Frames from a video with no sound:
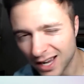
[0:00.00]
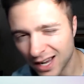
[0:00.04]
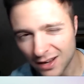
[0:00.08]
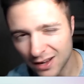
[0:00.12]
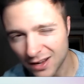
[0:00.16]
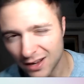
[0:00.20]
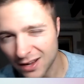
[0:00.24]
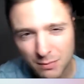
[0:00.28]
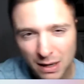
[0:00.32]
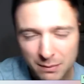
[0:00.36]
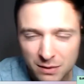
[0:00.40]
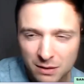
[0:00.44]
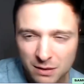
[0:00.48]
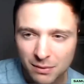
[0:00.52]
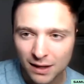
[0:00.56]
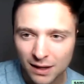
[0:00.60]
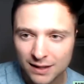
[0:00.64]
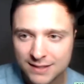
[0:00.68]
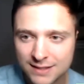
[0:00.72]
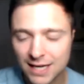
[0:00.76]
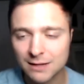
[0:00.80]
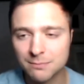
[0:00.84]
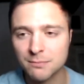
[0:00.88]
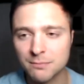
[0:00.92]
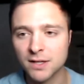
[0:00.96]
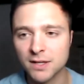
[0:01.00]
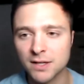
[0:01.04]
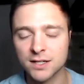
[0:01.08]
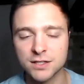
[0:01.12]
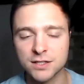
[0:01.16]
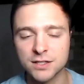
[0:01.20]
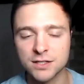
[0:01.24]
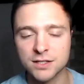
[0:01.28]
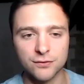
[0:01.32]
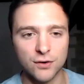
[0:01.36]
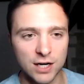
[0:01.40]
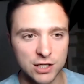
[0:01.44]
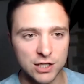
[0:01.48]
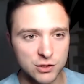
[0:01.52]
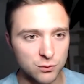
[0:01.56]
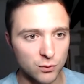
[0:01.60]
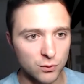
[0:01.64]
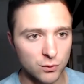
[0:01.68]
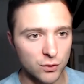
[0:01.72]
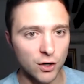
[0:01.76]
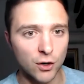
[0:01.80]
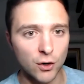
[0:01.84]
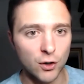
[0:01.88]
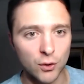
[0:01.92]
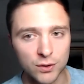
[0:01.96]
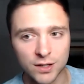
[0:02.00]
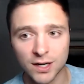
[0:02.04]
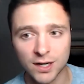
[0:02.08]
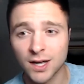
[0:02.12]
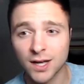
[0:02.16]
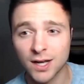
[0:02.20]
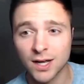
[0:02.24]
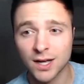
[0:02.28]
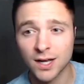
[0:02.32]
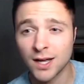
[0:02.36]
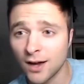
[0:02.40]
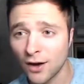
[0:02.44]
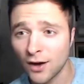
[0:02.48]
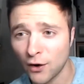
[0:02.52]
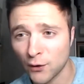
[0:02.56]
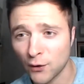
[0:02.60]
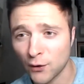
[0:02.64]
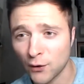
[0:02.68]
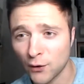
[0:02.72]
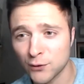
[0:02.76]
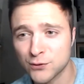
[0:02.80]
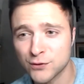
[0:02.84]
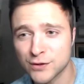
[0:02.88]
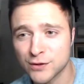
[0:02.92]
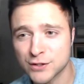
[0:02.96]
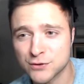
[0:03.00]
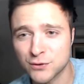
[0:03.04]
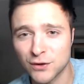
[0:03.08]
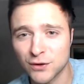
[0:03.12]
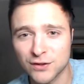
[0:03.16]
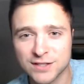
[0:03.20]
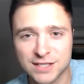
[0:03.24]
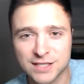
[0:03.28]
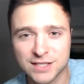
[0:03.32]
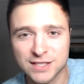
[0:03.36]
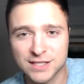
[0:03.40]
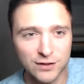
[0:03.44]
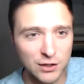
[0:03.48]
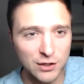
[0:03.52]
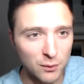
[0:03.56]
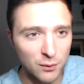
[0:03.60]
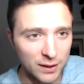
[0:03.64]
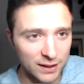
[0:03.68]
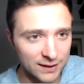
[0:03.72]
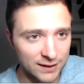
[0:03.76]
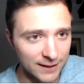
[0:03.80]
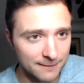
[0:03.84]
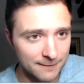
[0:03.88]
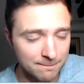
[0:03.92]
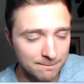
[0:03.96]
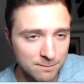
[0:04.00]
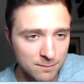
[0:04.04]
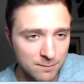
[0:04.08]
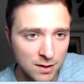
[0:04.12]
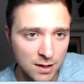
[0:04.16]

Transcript: I have maybe about 10 minutes for actual code. I'll go through this relatively quickly.